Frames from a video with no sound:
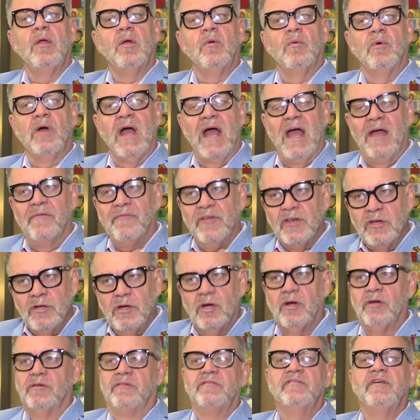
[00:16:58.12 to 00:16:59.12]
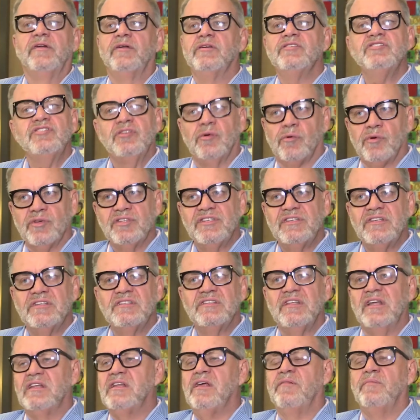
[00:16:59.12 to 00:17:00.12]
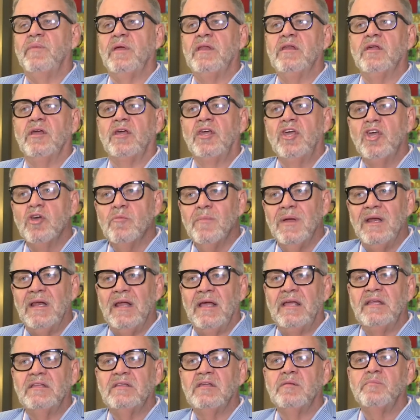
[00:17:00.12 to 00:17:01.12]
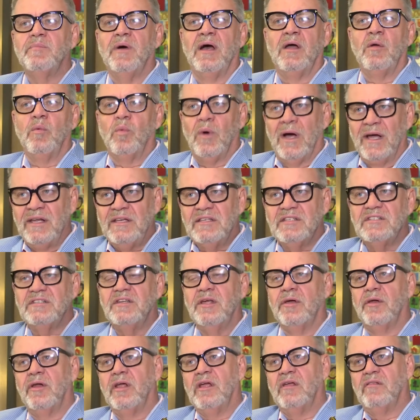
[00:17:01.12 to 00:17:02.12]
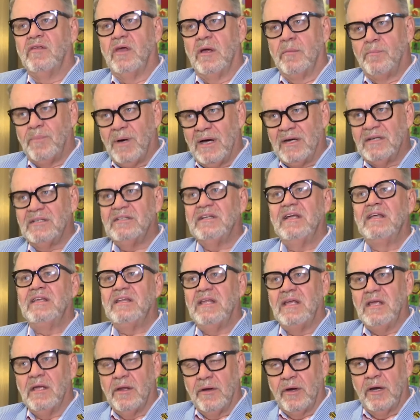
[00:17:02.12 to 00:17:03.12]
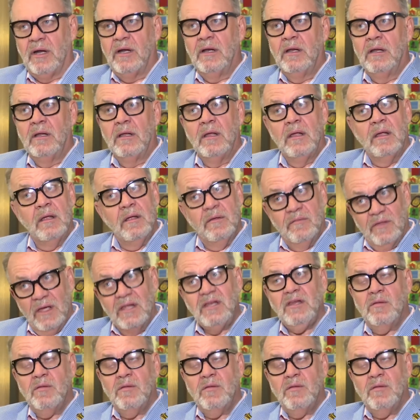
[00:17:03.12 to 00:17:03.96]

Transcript: who haven't got the resources that have been accumulated by whites during the apartheid era, they